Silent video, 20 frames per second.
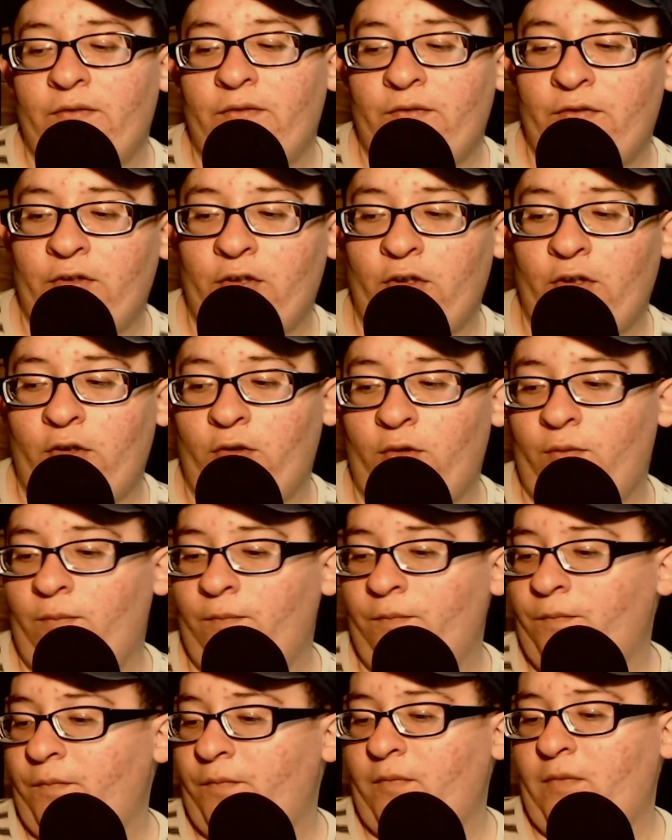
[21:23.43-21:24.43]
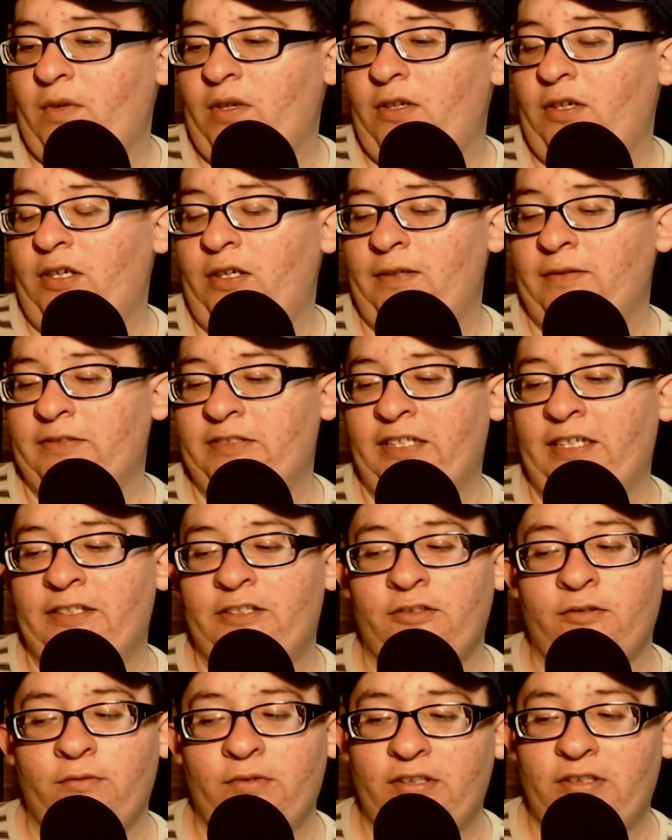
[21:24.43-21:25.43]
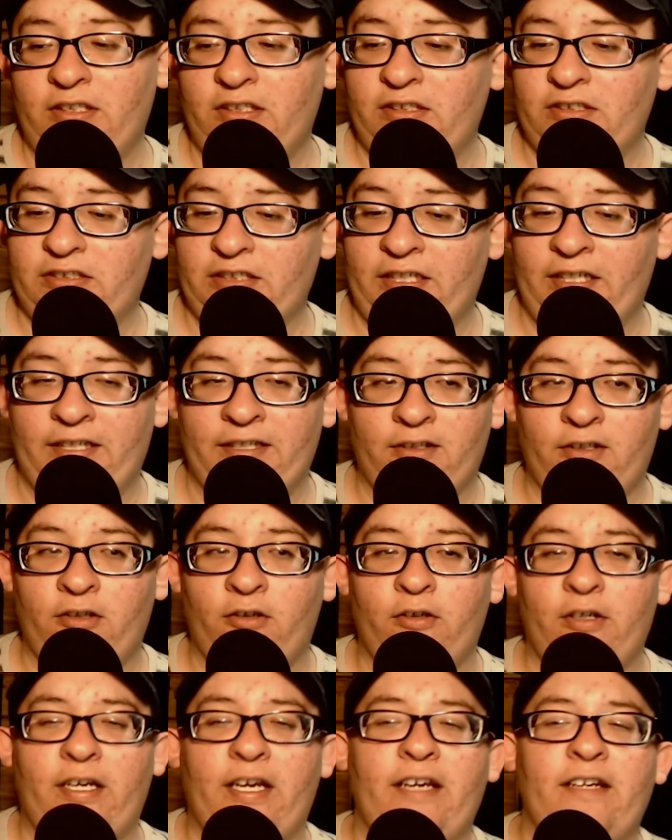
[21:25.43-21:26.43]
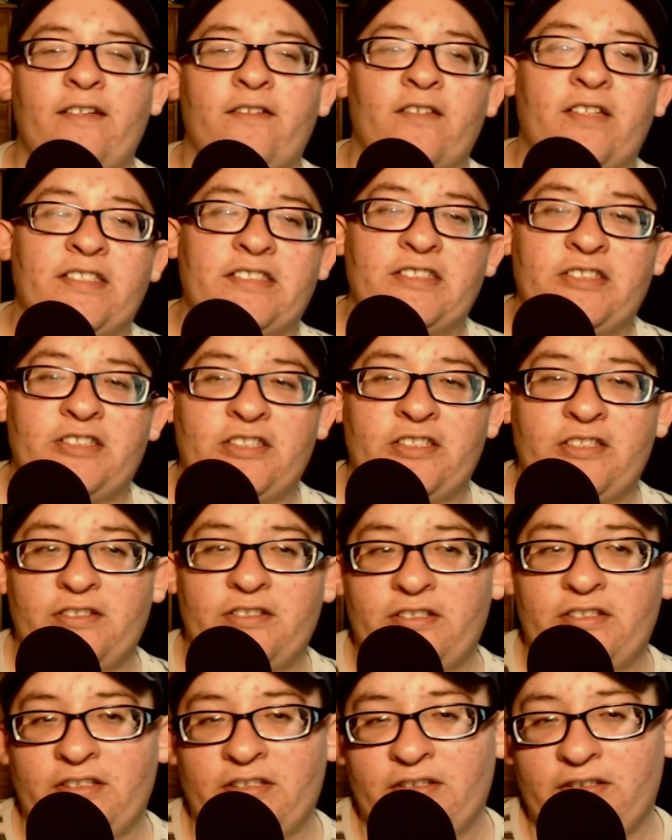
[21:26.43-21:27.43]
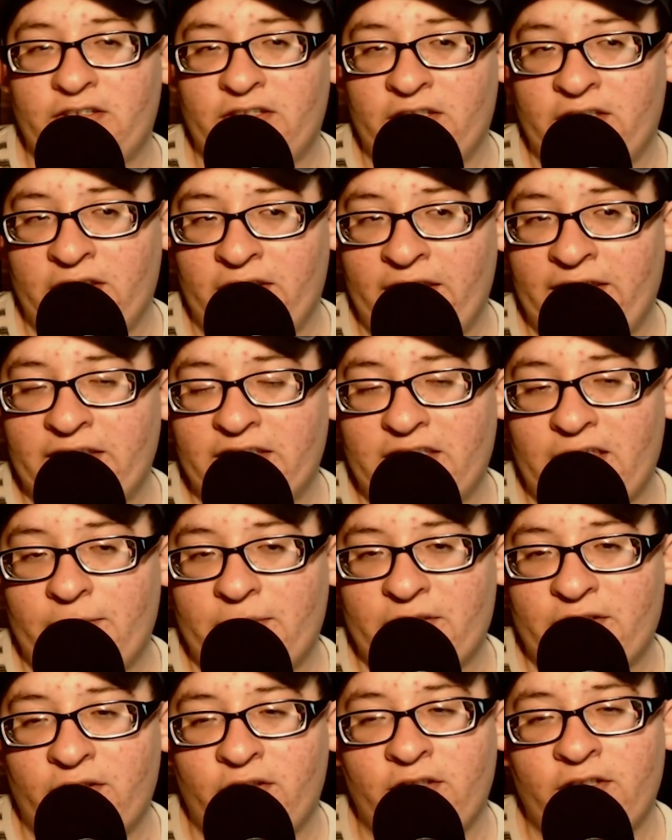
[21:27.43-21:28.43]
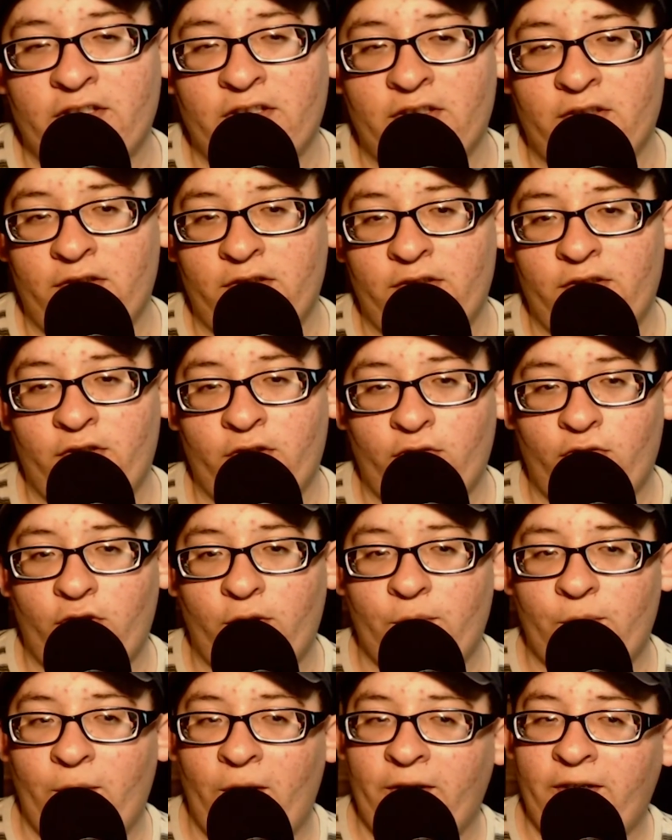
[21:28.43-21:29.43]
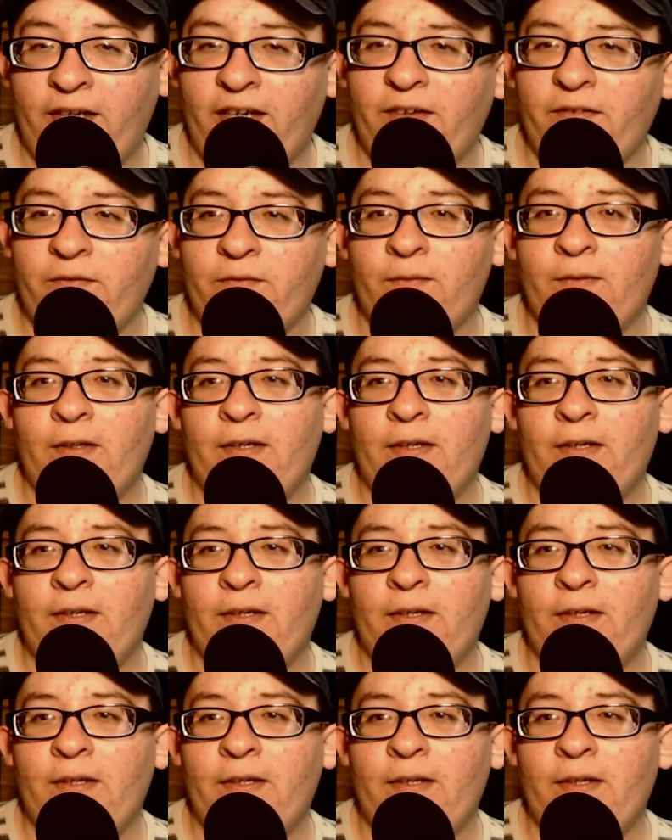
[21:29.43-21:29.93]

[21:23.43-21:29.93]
So um, stay tuned with us and go ahead and listen to the to the, to the latest episode of the Nerd Corps podcast.